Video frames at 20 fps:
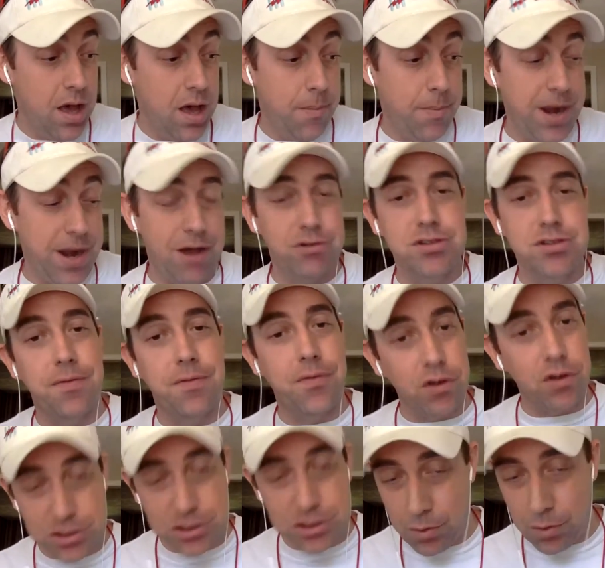But I was the
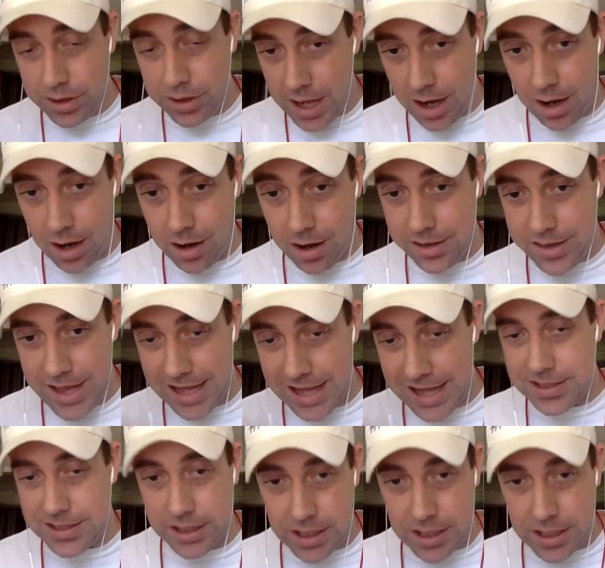first one there. And
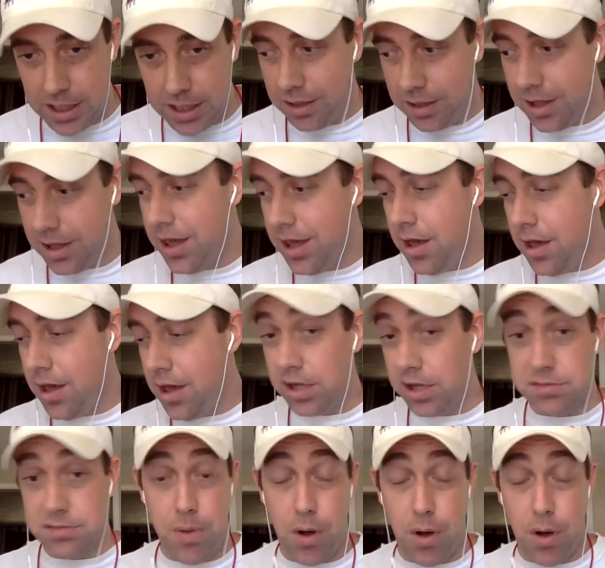that's the key.
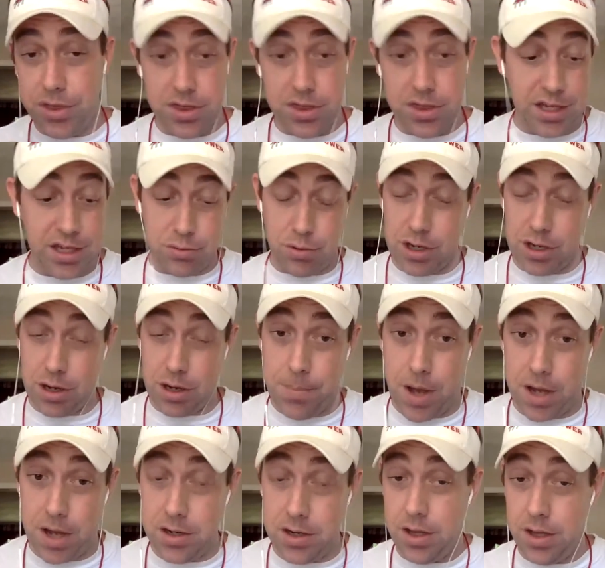Because both the things, whether you're
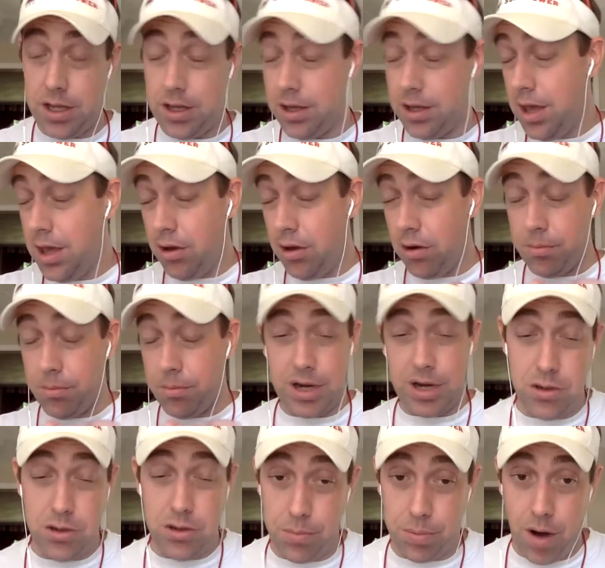bundling or
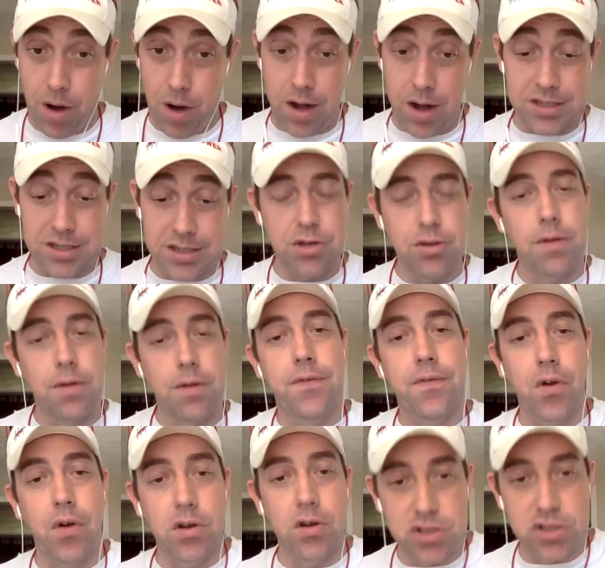bringing new products, you're the
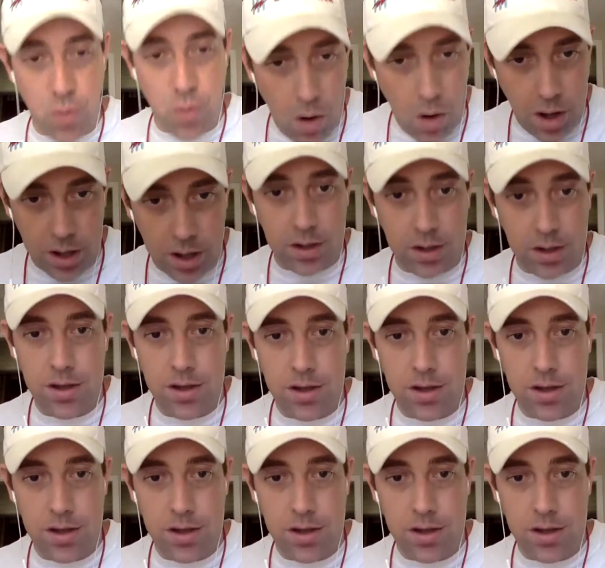first one.